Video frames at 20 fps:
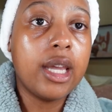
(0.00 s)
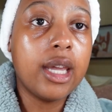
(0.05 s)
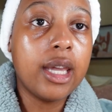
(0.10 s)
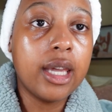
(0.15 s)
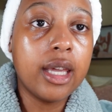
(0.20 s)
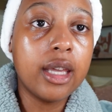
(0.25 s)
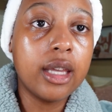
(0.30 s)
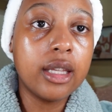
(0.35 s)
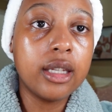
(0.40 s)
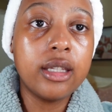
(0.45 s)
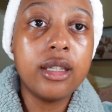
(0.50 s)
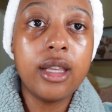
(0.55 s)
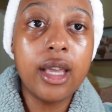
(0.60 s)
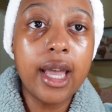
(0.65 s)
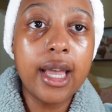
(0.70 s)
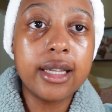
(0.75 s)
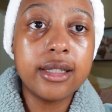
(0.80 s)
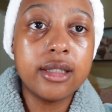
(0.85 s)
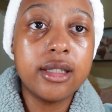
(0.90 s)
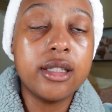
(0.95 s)
And
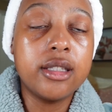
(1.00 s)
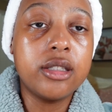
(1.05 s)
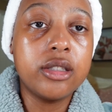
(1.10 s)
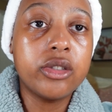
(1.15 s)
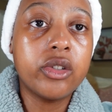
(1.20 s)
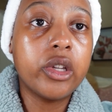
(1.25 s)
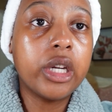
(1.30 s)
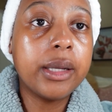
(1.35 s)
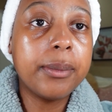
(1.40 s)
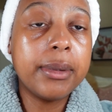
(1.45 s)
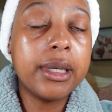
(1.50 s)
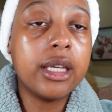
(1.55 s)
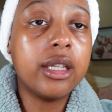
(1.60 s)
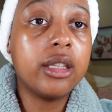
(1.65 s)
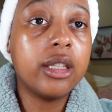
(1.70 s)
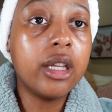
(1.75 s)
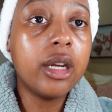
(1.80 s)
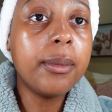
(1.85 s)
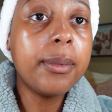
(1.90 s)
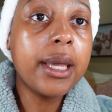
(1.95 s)
yes, this is going to be a
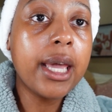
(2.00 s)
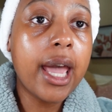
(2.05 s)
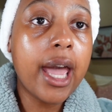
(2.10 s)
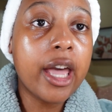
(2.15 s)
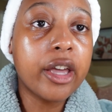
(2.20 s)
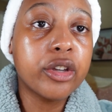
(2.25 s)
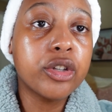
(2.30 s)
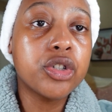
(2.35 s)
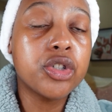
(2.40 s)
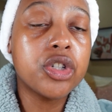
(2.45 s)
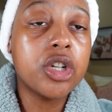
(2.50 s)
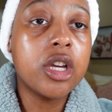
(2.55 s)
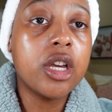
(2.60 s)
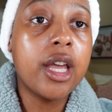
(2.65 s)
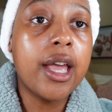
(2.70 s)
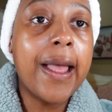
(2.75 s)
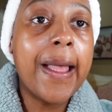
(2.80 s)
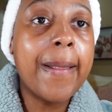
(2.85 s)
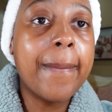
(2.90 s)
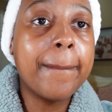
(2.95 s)
little bit extra
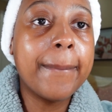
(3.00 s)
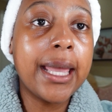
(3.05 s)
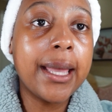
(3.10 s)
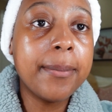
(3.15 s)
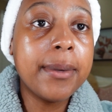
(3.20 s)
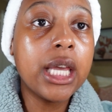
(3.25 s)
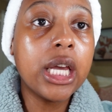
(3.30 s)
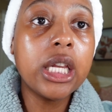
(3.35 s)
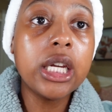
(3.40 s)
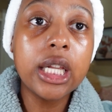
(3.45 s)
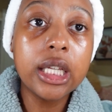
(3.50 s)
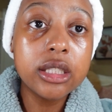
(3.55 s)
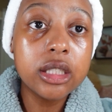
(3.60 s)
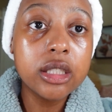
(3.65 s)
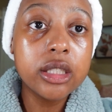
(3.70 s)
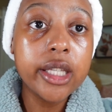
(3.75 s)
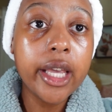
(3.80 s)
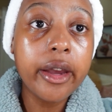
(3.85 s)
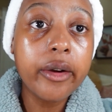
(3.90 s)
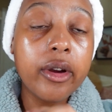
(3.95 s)
and maybe
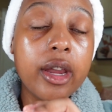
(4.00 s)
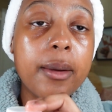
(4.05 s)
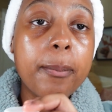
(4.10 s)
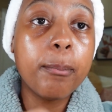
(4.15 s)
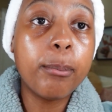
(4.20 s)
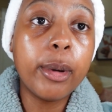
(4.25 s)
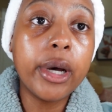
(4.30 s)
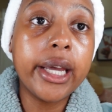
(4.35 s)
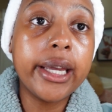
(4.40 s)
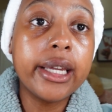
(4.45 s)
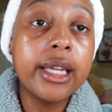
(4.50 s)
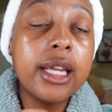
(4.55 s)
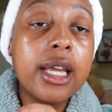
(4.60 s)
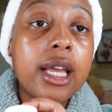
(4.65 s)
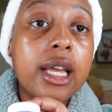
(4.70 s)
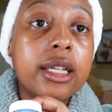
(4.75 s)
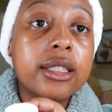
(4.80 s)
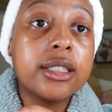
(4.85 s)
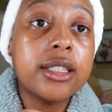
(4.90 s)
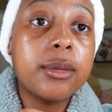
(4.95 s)
unnecessary, but
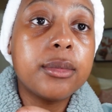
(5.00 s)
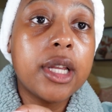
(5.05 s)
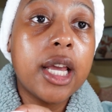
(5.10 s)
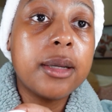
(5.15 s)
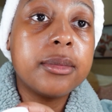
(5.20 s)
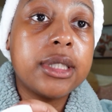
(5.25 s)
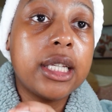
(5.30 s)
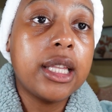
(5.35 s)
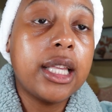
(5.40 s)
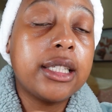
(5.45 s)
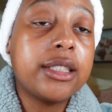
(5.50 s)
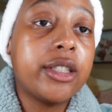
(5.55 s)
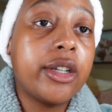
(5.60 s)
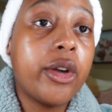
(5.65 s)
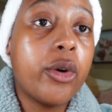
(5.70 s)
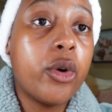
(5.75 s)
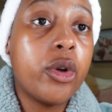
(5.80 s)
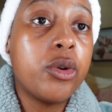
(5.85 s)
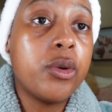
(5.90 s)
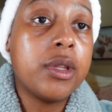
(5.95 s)
sometimes I like to
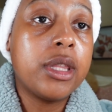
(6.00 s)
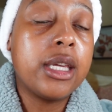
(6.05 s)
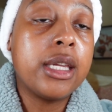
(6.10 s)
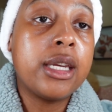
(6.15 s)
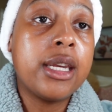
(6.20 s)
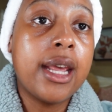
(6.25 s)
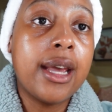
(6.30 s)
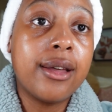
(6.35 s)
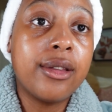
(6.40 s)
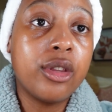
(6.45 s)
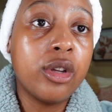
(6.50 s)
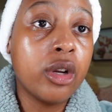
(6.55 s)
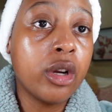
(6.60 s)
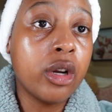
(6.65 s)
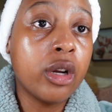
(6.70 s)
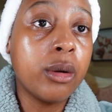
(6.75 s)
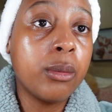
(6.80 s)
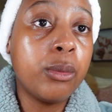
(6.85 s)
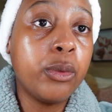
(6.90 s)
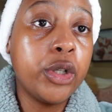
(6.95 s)
go in with
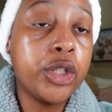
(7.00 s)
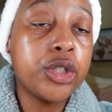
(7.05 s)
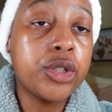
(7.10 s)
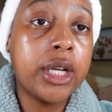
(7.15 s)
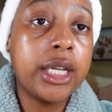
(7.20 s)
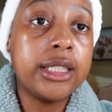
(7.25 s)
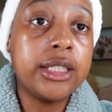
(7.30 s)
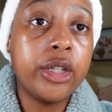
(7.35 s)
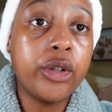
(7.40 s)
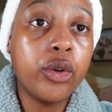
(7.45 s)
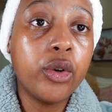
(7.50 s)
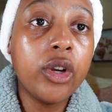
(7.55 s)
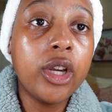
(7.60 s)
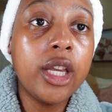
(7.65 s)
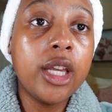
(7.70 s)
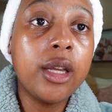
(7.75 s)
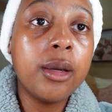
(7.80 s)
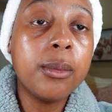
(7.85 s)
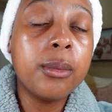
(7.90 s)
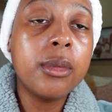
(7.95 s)
another moisturizing
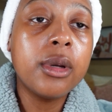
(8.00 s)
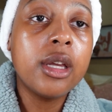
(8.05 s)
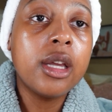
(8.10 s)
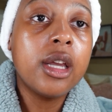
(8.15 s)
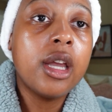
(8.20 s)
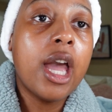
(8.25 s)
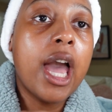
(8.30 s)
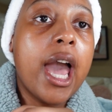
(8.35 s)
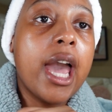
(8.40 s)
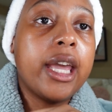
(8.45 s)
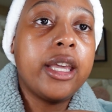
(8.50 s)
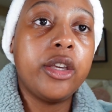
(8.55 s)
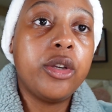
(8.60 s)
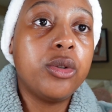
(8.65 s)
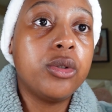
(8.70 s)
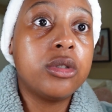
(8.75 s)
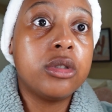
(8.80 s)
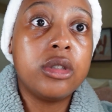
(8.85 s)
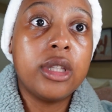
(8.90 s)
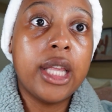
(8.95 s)
cream. I
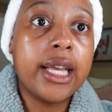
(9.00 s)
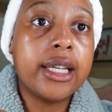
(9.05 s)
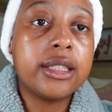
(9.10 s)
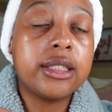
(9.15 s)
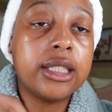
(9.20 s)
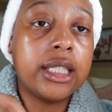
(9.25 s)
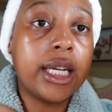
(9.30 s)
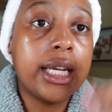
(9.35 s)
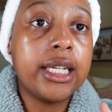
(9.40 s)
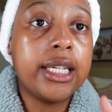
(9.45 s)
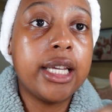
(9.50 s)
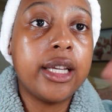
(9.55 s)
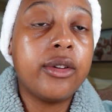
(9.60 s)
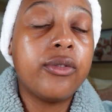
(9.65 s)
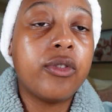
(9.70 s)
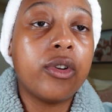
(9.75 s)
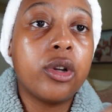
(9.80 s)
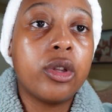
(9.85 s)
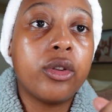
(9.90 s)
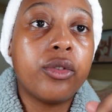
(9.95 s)
use less than I did
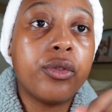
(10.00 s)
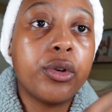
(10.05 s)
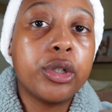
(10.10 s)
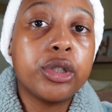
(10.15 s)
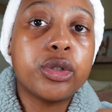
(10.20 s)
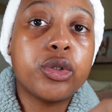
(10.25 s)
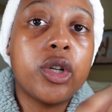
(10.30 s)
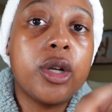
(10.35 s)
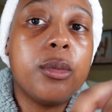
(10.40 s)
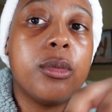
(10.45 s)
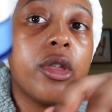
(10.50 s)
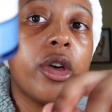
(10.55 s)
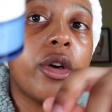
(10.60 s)
for the first cream